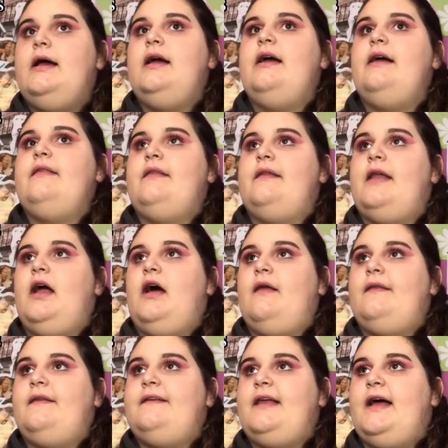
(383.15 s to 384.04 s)
and then how
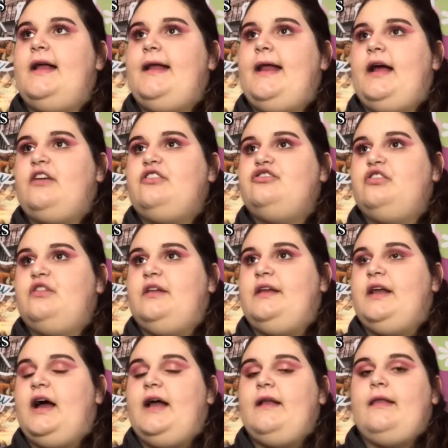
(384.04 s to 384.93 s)
the dad actually
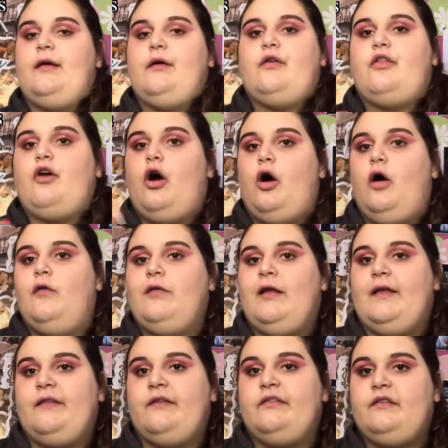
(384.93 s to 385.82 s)
died, like, with all of,
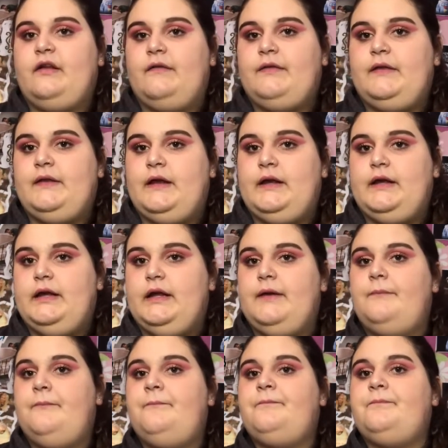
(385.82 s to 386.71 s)
like, the stuff that they
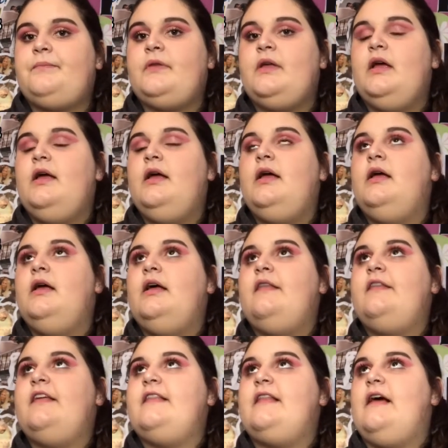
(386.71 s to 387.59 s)
did, I
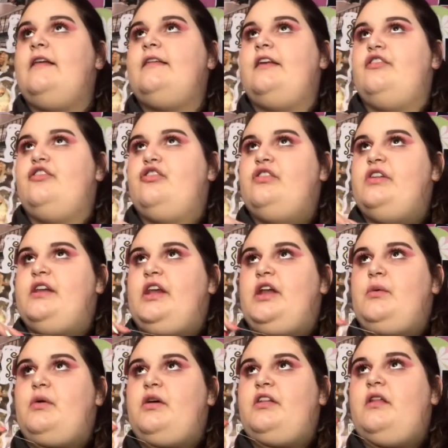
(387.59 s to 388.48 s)
think that was interesting.
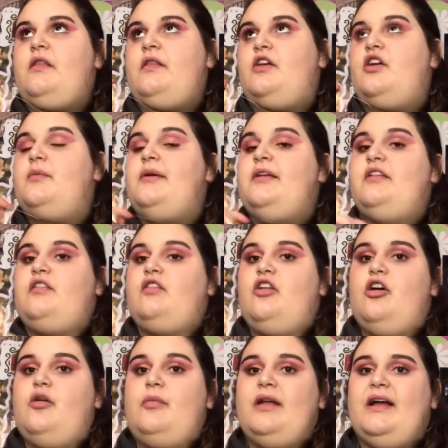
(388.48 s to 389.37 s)
It was a little bit
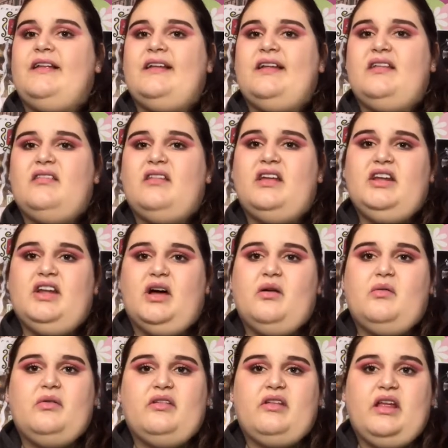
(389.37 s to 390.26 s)
slow, but I did, you know,
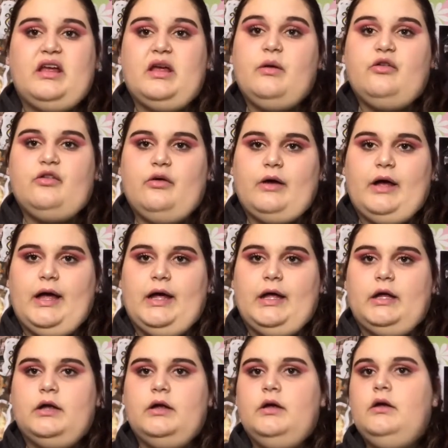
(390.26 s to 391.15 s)
it was okay.